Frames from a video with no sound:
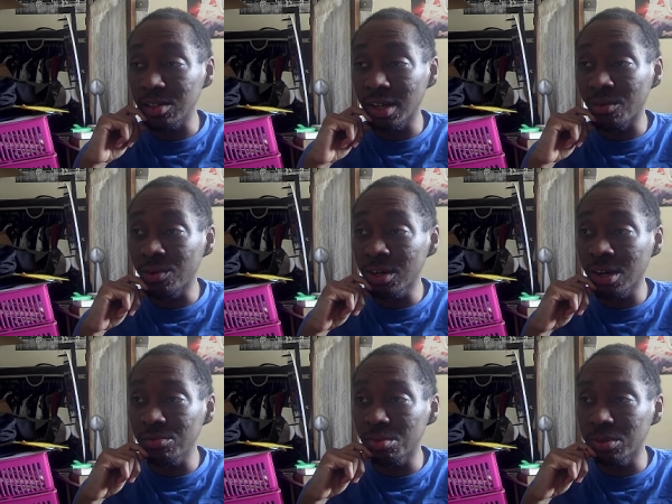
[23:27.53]
like, we're
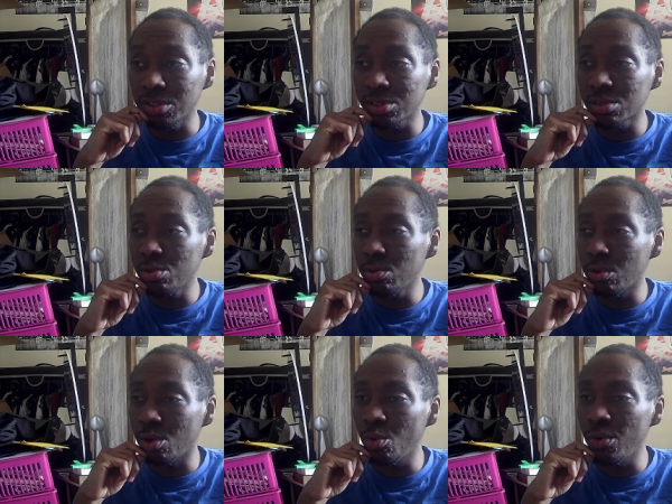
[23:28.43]
comfortable. This is who
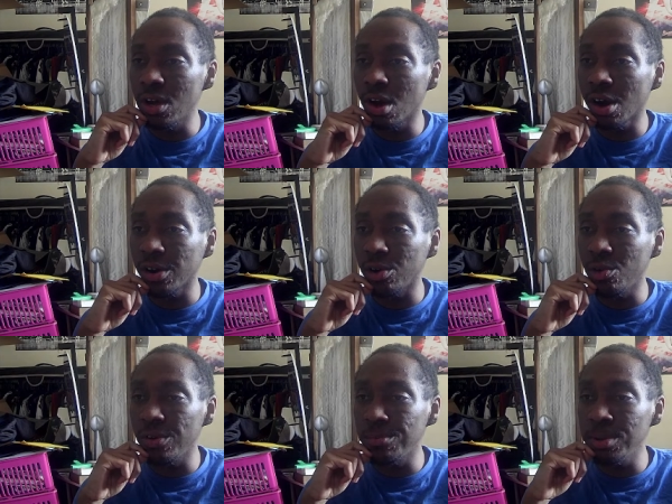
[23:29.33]
we are and
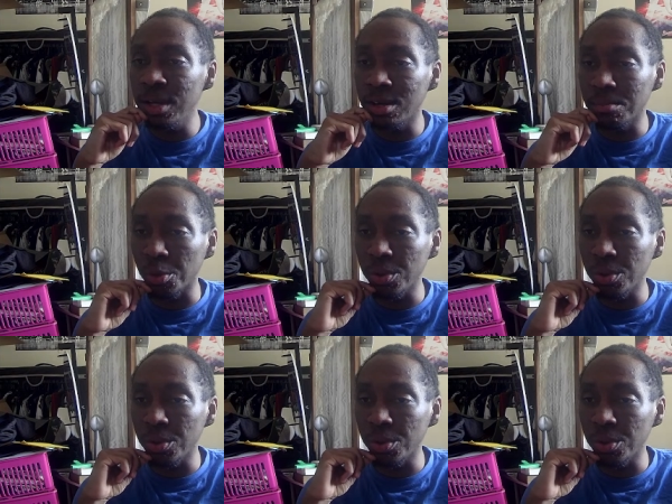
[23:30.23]
who we've been. But we